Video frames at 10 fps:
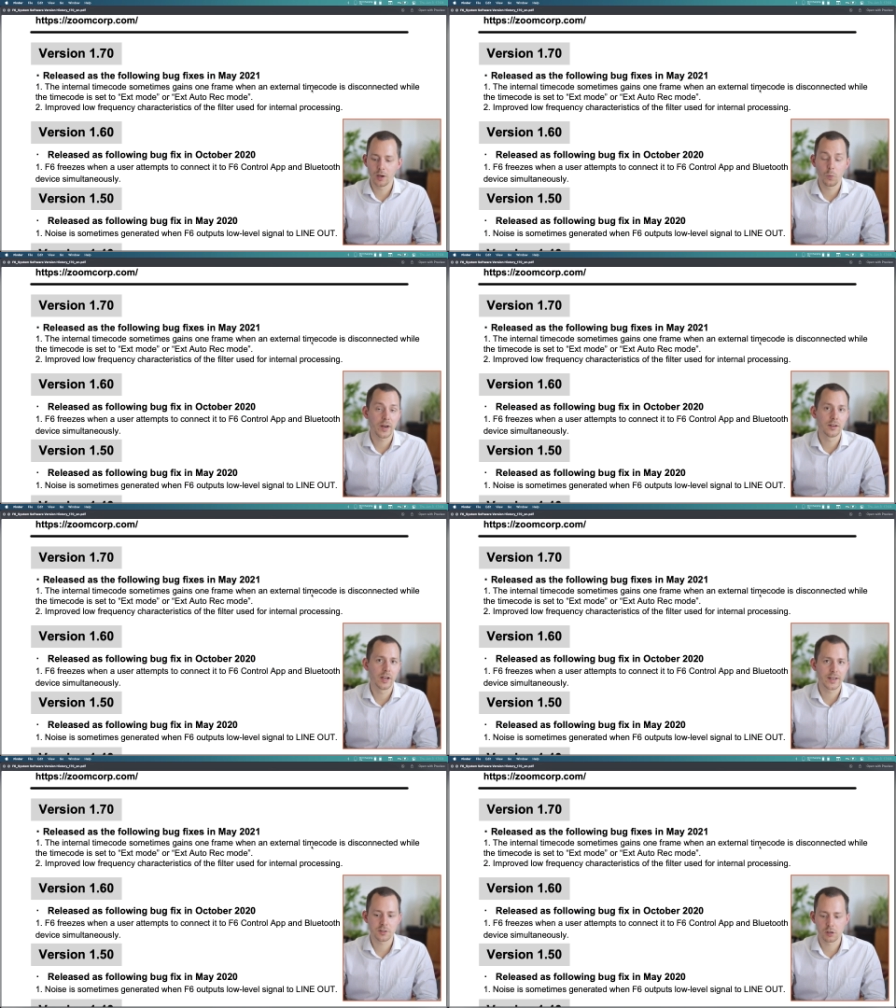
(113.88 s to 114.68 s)
when
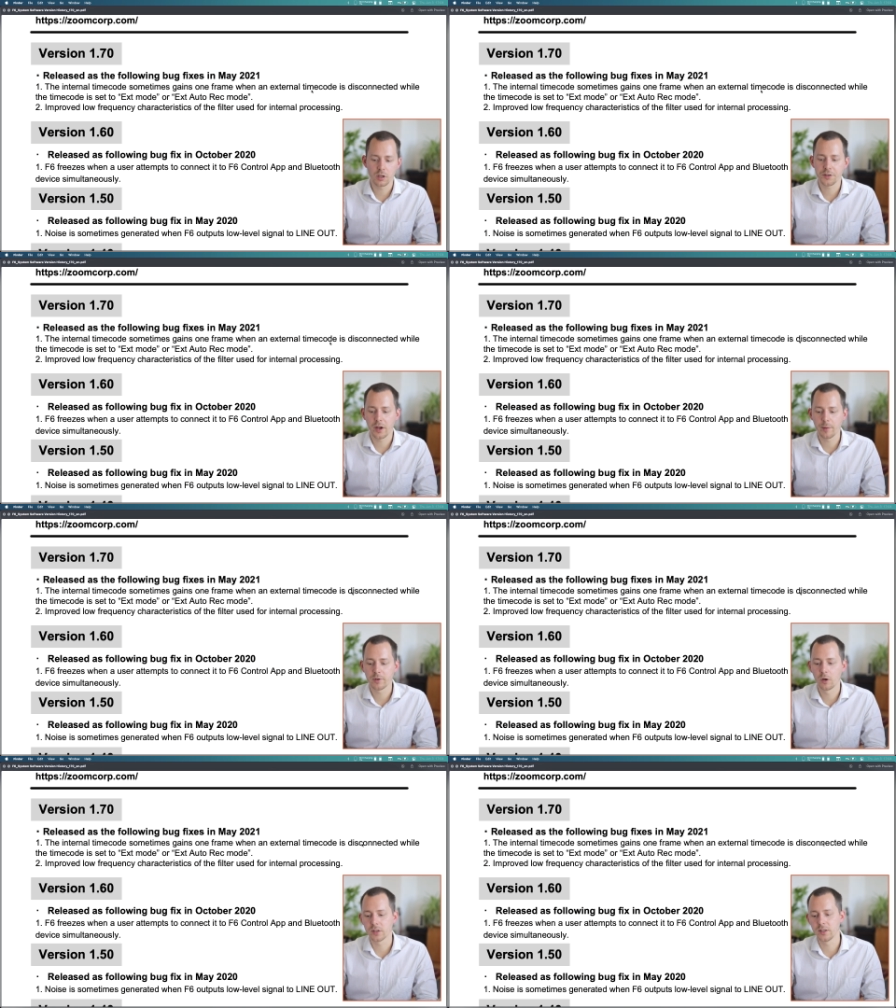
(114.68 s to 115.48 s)
external
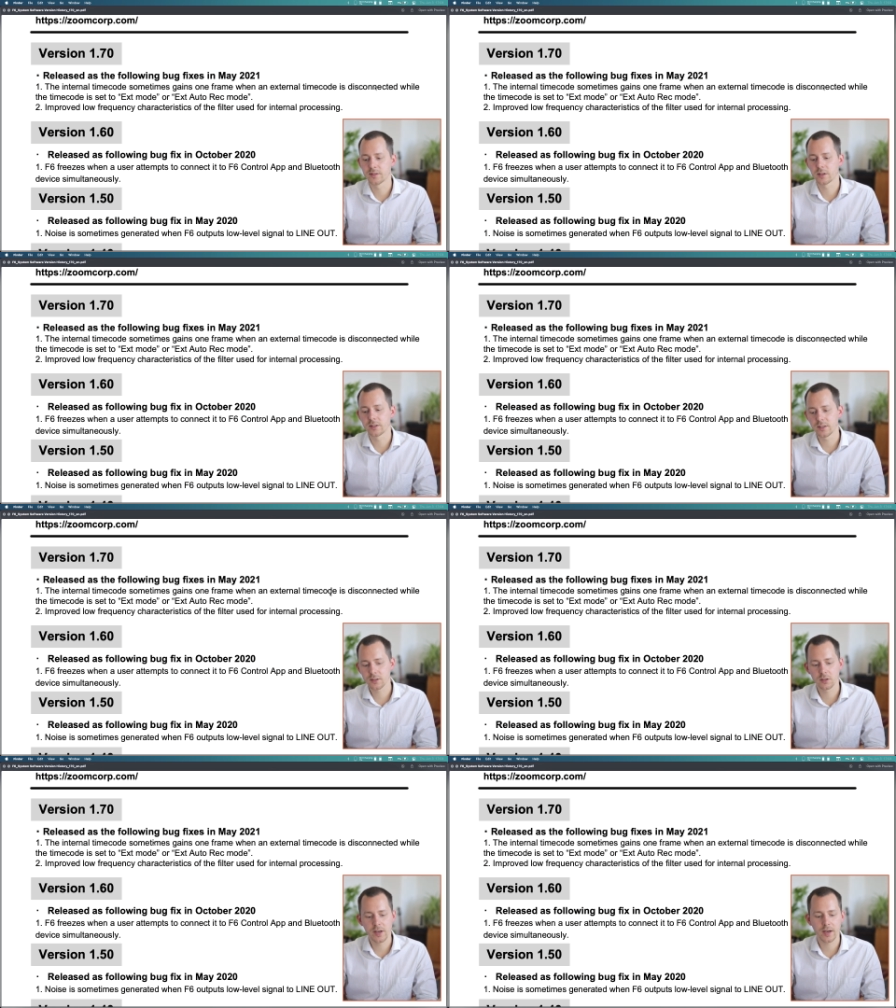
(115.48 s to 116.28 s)
timecode is
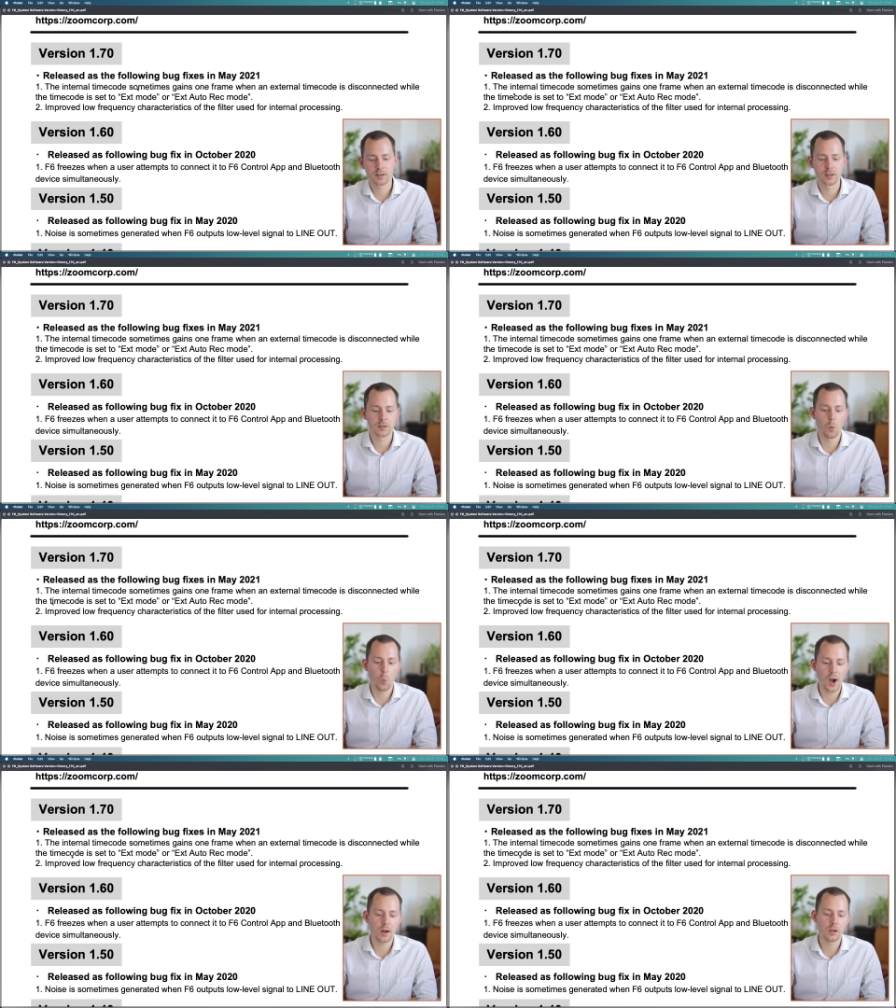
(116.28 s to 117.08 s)
disconnected
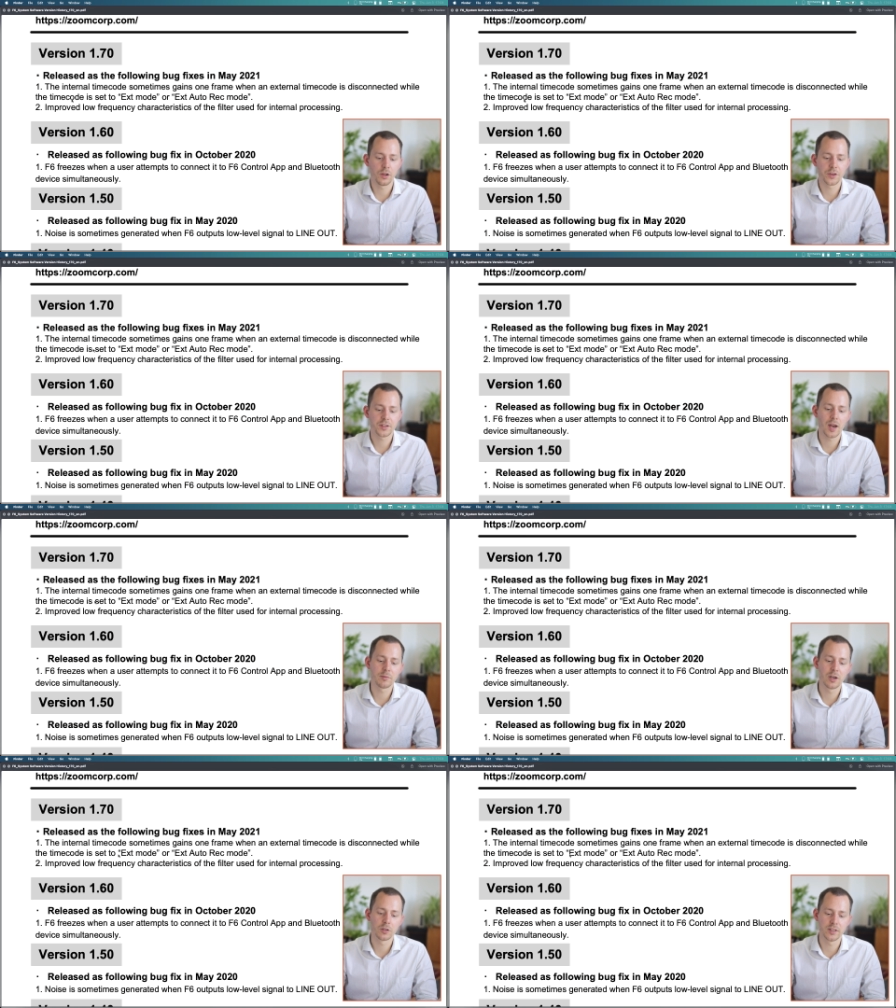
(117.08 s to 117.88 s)
while the
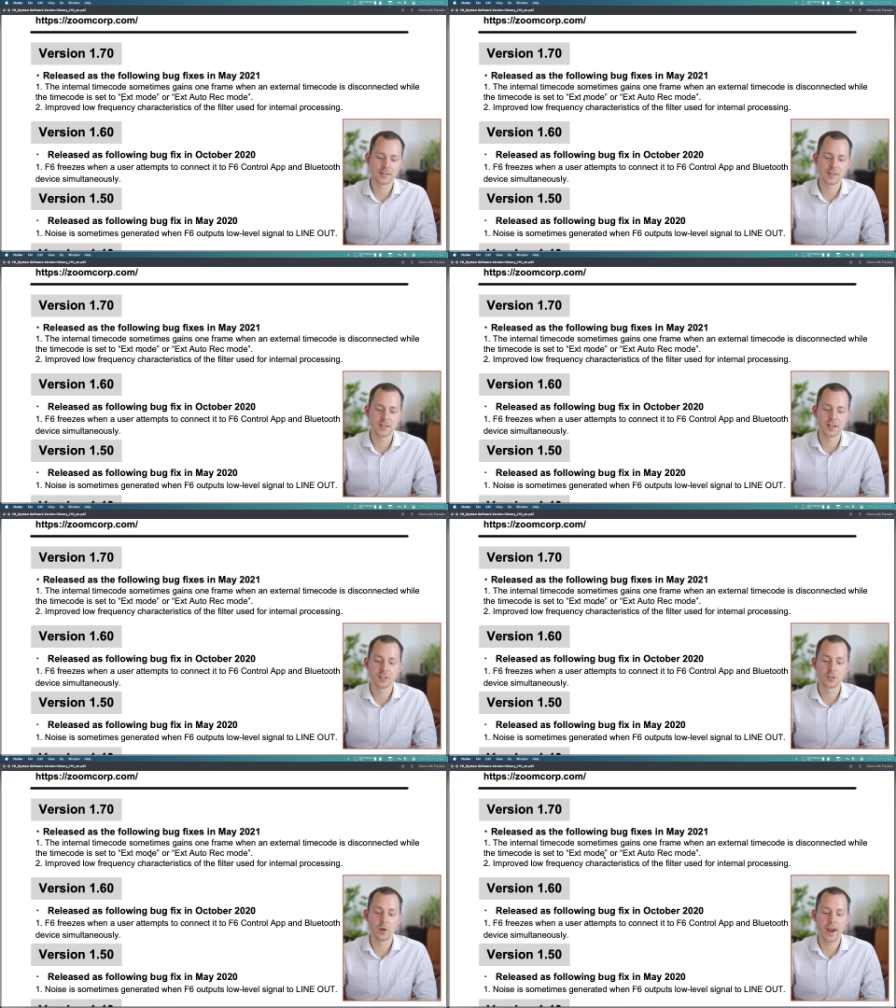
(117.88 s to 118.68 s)
timecode is
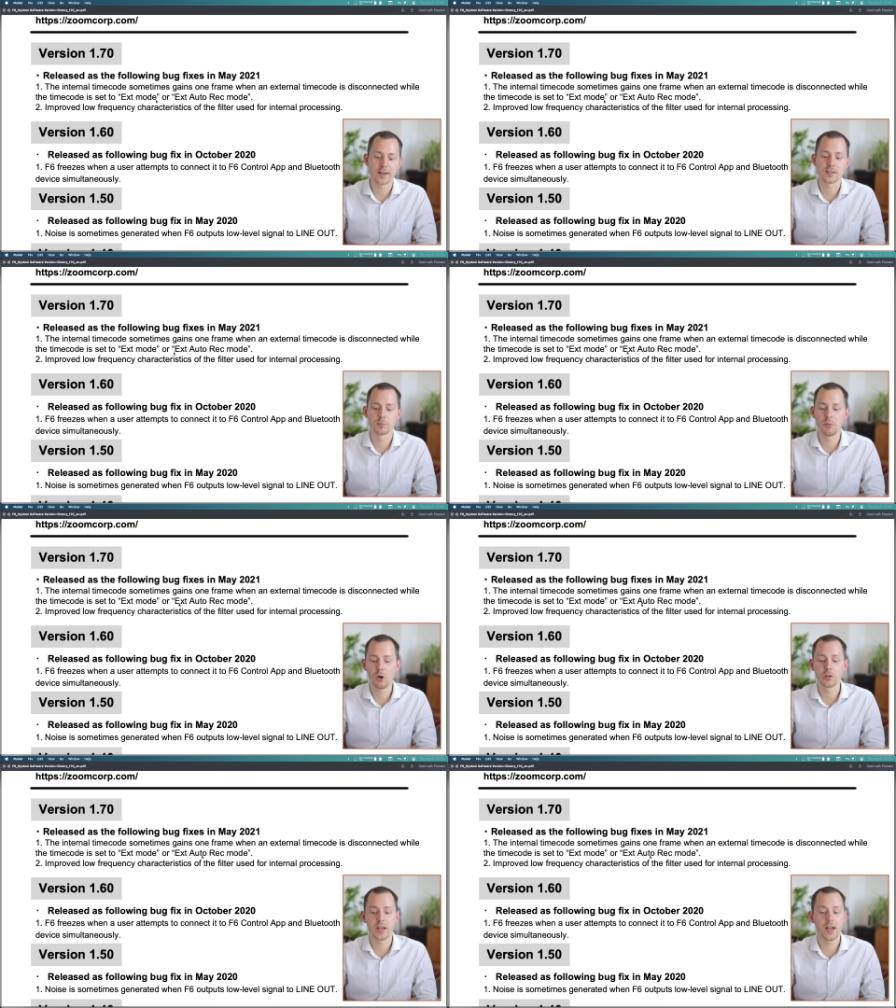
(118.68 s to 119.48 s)
set to ext
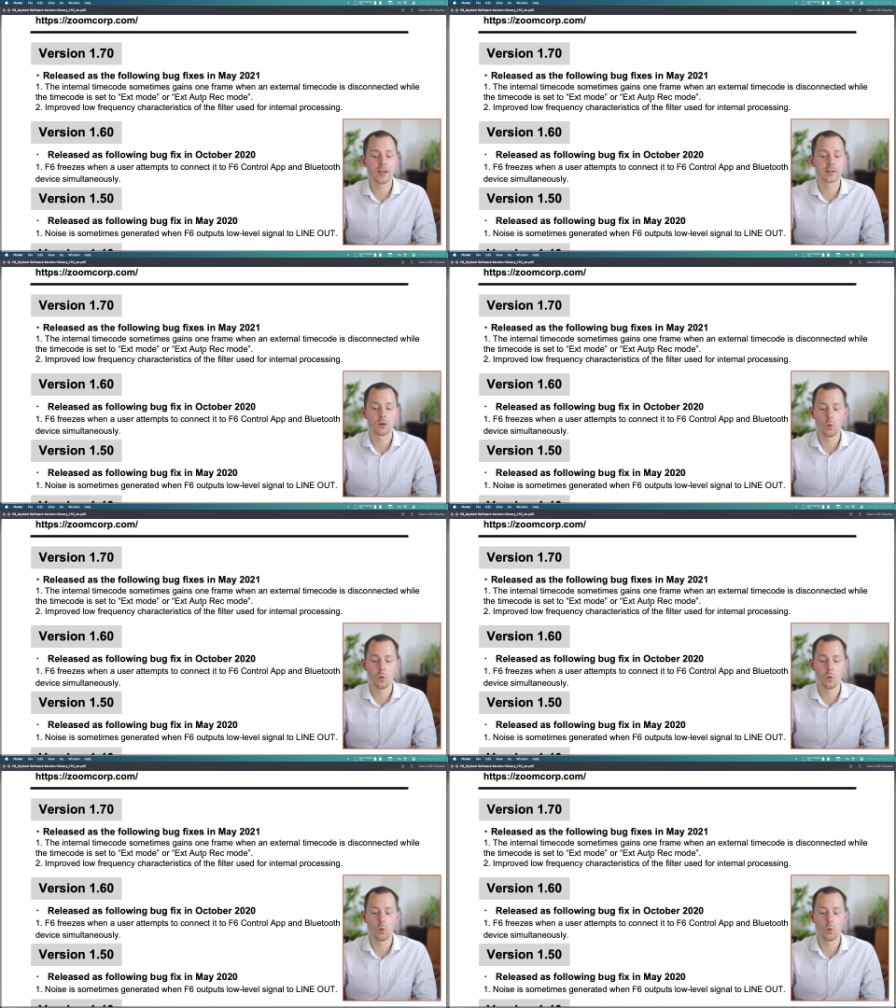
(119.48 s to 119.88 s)
mode and